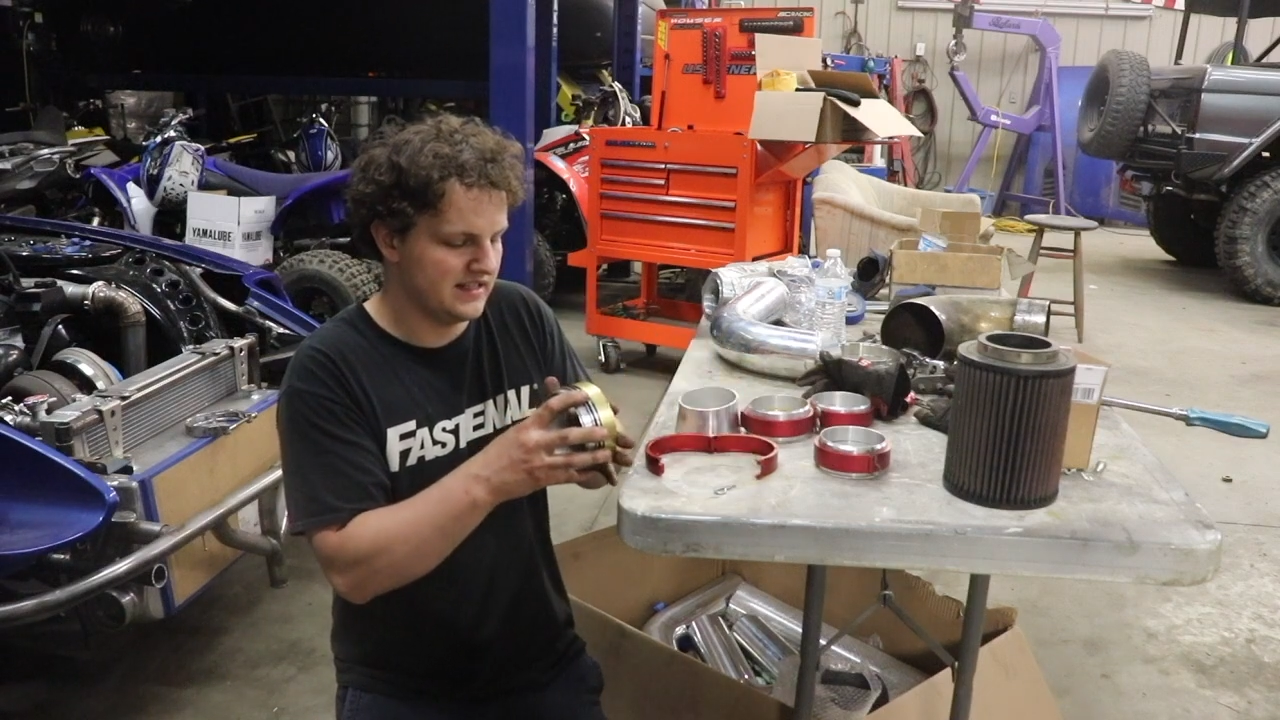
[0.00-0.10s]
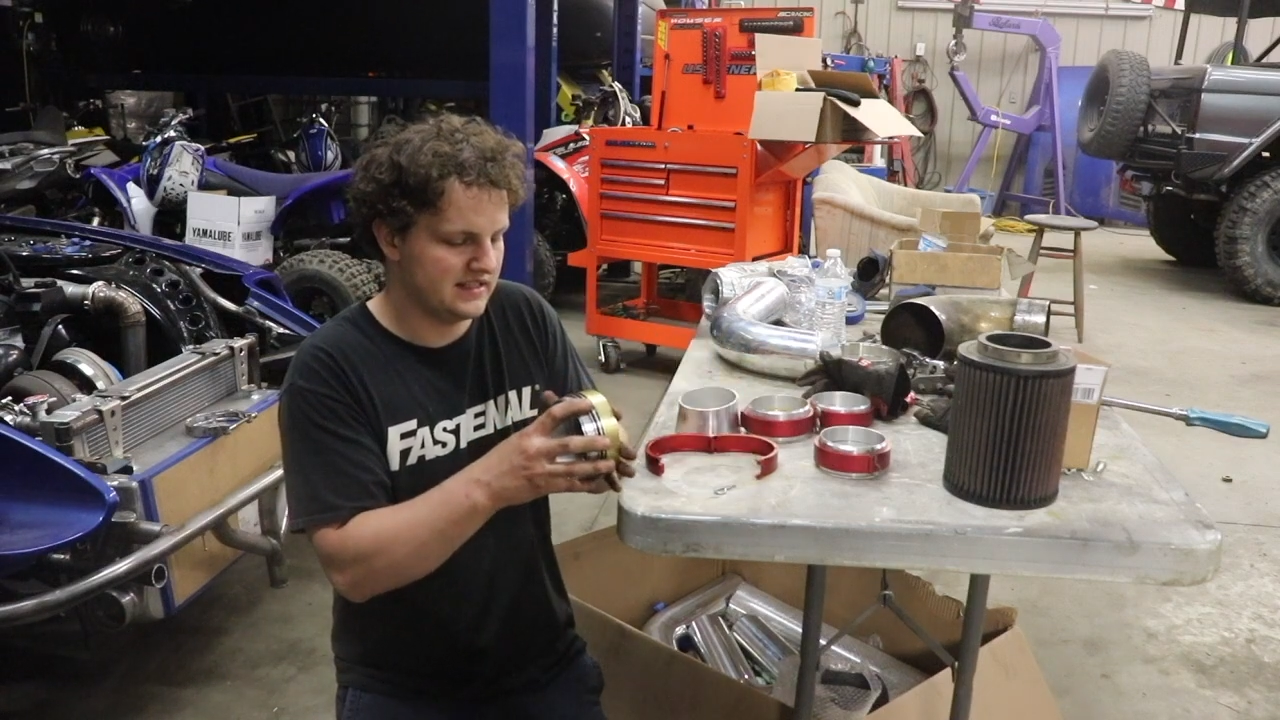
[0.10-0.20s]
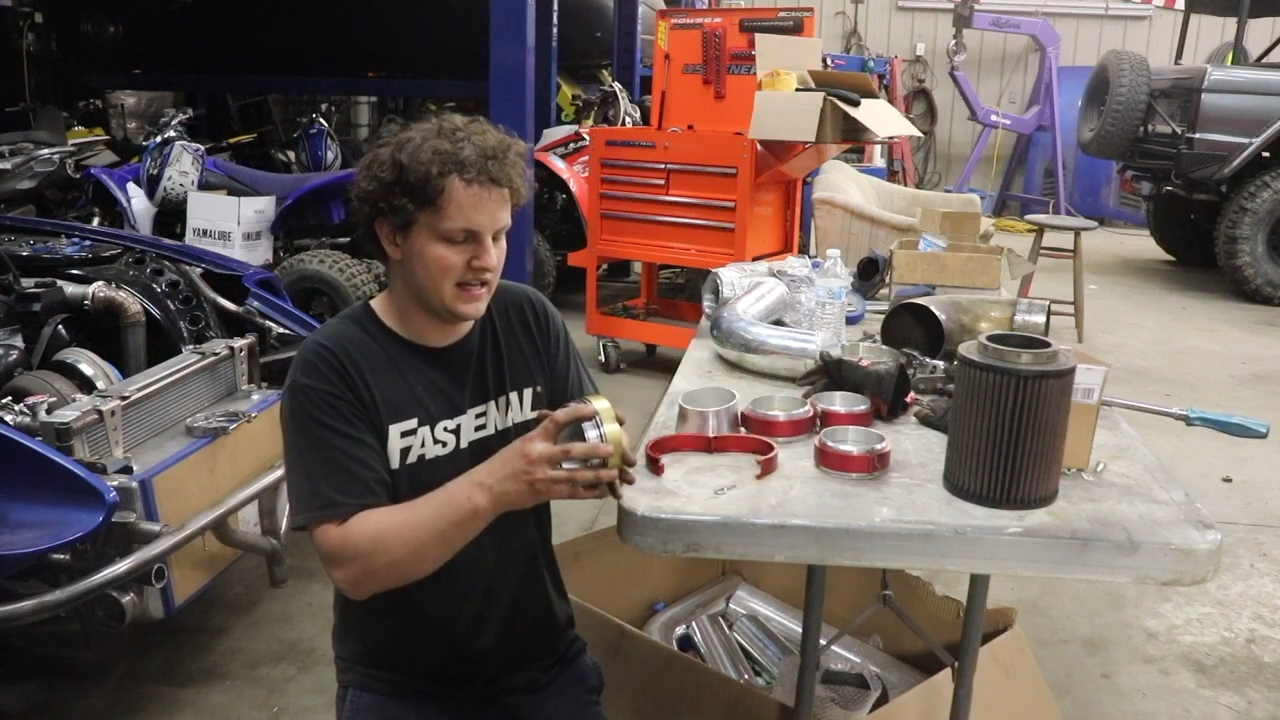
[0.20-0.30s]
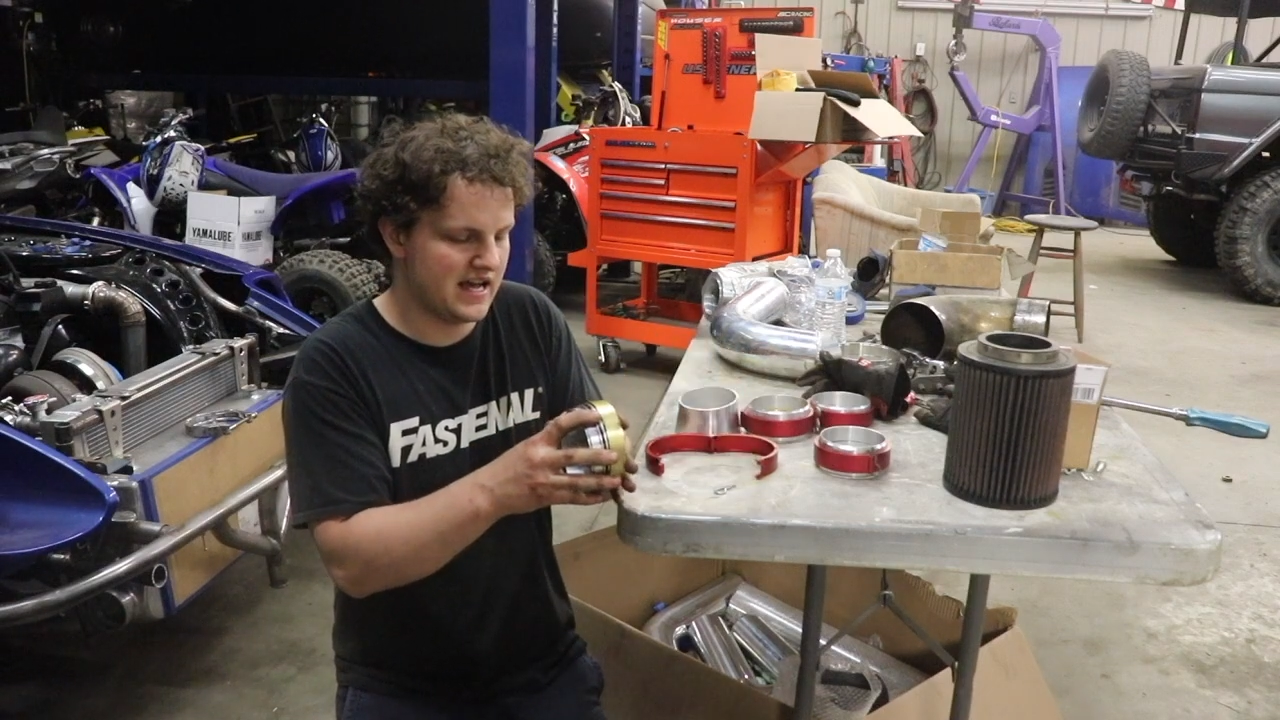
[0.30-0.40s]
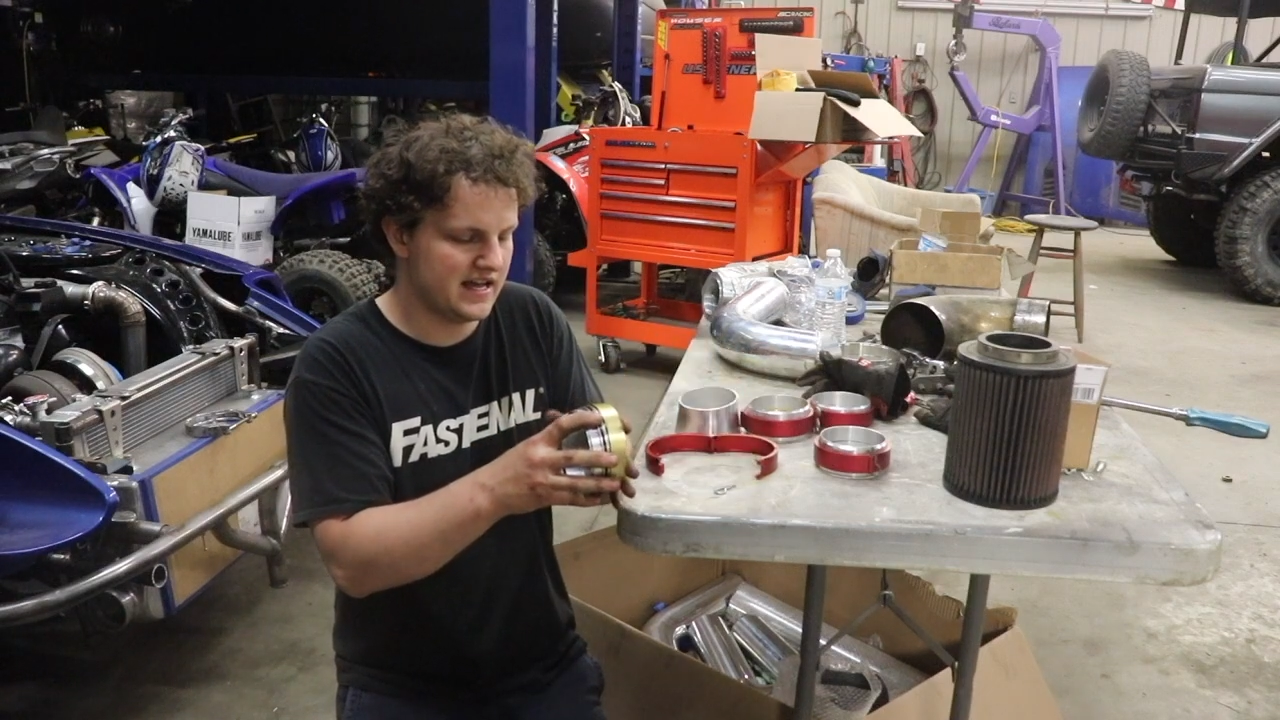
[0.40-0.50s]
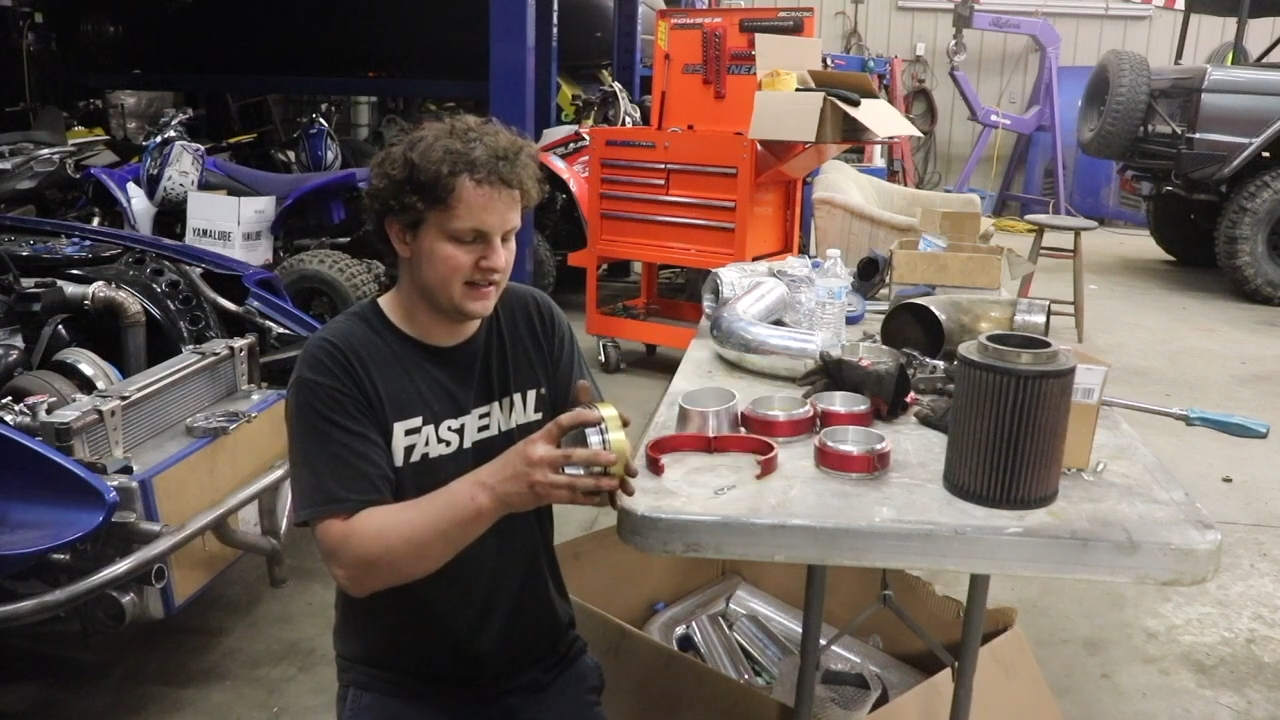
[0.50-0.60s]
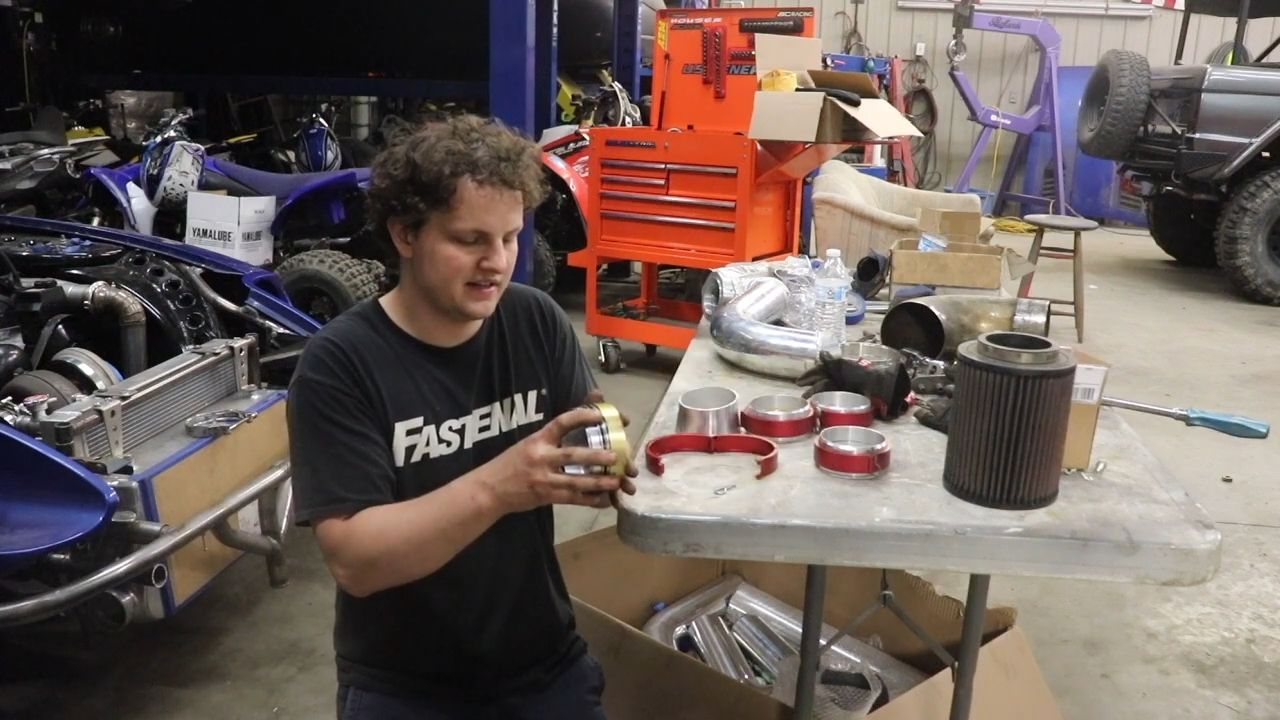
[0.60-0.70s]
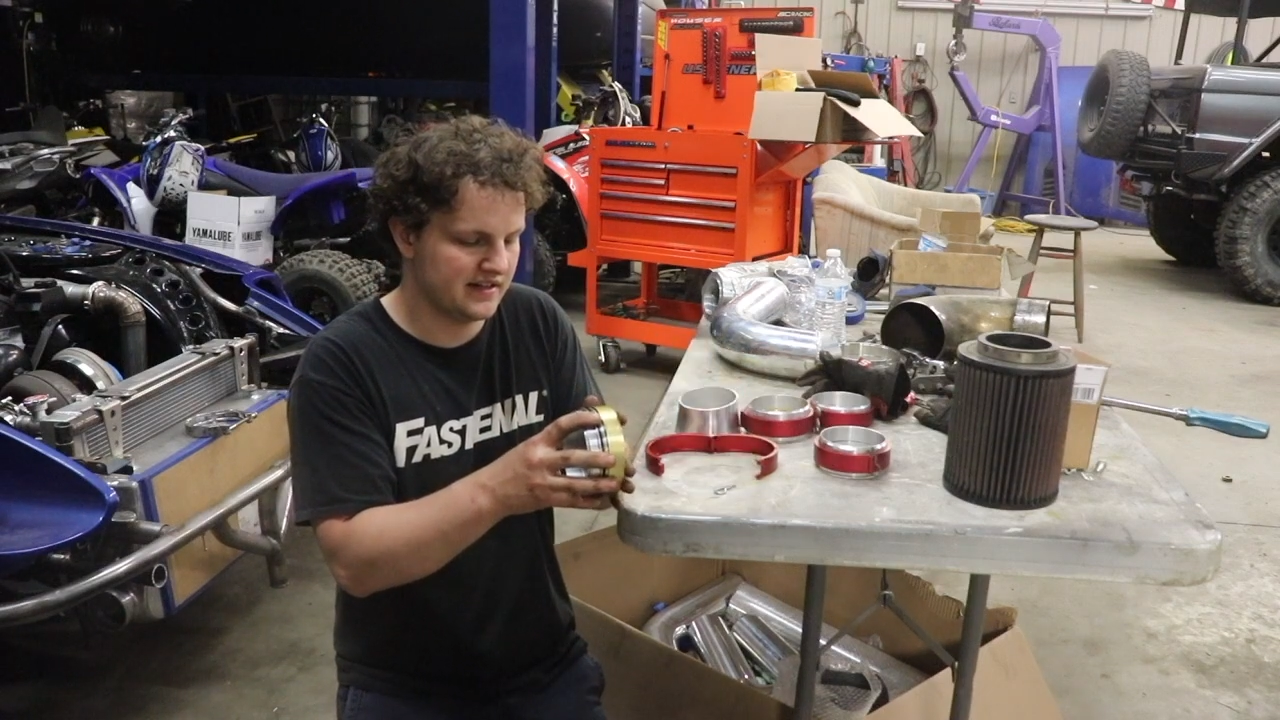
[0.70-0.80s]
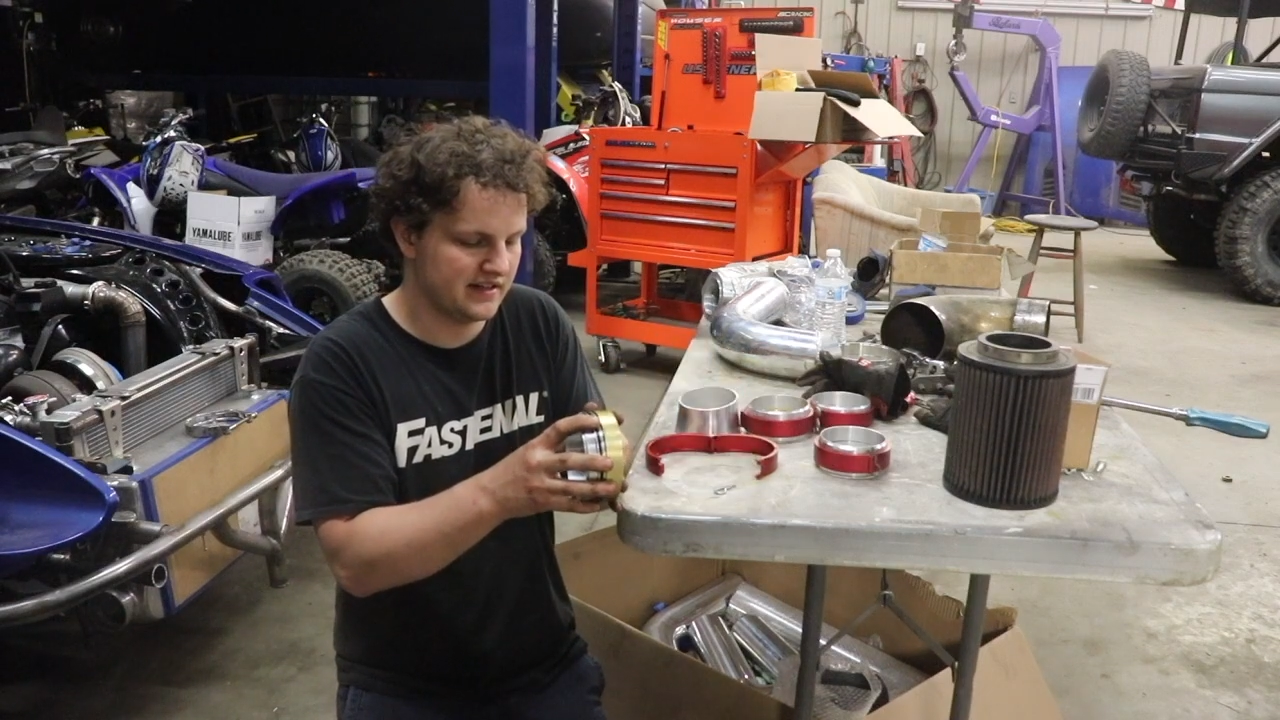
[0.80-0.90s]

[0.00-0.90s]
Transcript: this on.